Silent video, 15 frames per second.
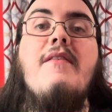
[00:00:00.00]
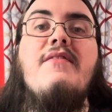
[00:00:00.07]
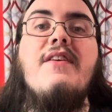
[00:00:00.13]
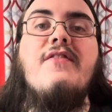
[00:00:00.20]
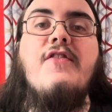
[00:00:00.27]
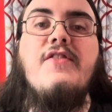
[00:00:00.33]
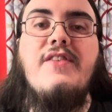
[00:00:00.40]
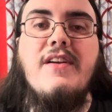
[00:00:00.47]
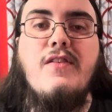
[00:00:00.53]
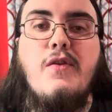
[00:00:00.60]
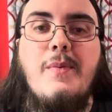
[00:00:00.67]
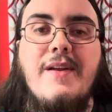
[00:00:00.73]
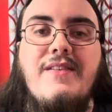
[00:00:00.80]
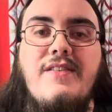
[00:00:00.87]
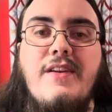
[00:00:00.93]
Jake from
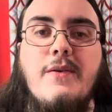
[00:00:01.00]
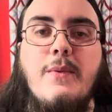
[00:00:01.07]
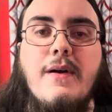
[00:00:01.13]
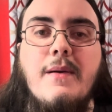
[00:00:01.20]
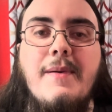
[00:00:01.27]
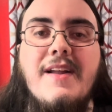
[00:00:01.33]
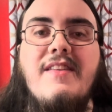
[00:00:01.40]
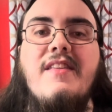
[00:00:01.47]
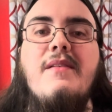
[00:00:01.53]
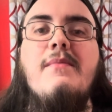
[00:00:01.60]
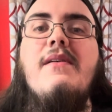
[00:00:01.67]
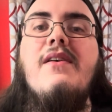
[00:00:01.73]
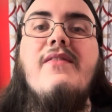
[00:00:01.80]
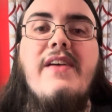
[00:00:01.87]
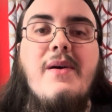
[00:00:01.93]
JacobTubeHD, and welcome back to the
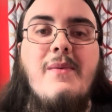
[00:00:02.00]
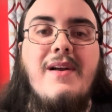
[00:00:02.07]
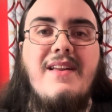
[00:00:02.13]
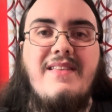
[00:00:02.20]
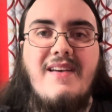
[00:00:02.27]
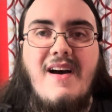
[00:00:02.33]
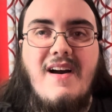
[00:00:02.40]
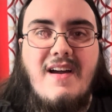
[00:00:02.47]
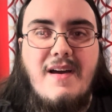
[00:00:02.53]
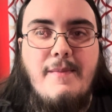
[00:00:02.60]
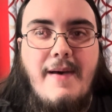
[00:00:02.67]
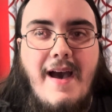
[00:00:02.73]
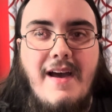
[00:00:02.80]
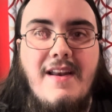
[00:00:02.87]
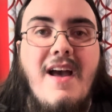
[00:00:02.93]
movie I want to talk
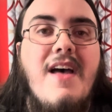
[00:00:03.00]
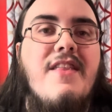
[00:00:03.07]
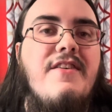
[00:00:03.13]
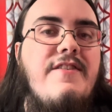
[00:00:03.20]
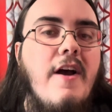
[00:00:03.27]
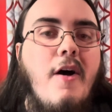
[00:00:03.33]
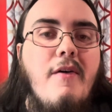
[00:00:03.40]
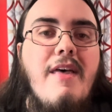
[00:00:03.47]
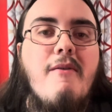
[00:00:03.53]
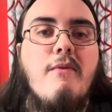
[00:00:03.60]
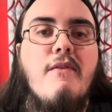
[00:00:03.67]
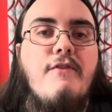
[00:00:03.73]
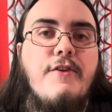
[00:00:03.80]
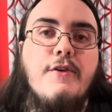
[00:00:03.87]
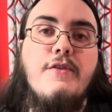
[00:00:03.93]
about. The show that
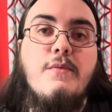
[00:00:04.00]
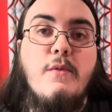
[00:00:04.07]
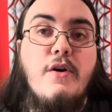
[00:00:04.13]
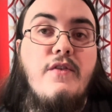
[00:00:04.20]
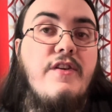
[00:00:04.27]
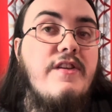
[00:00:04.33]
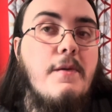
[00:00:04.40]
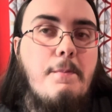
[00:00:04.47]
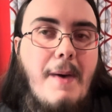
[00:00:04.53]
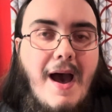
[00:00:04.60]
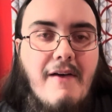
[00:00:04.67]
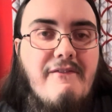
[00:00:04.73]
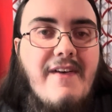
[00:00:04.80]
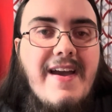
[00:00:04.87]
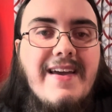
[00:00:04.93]
reviews movies
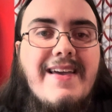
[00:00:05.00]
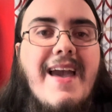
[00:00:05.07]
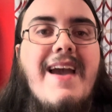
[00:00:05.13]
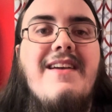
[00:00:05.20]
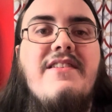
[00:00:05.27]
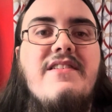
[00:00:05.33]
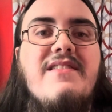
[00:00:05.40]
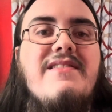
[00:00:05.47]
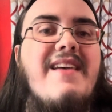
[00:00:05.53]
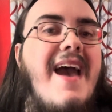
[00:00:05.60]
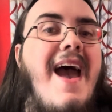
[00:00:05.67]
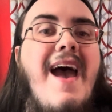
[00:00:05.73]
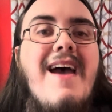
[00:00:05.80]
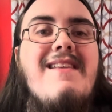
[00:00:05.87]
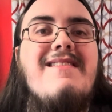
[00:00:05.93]
about vacations
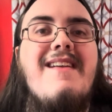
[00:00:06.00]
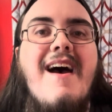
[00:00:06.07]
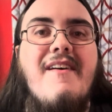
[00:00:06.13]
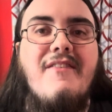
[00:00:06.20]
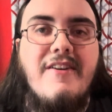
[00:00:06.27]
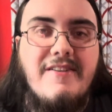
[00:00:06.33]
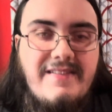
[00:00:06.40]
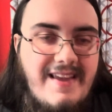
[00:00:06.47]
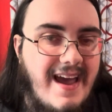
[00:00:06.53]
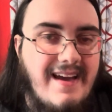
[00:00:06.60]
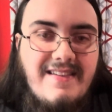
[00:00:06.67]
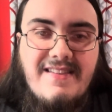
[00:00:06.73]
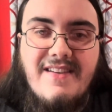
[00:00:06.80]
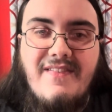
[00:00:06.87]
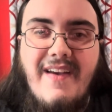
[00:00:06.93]
and never
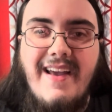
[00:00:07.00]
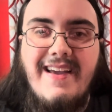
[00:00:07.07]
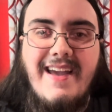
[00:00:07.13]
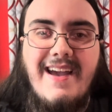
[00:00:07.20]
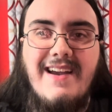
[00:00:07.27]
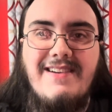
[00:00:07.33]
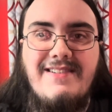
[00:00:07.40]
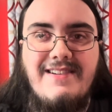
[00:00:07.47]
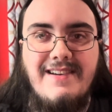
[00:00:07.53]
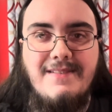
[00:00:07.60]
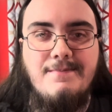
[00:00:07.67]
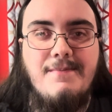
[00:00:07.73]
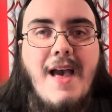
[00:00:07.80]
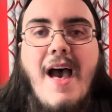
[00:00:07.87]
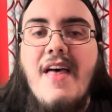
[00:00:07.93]
takes a vacation.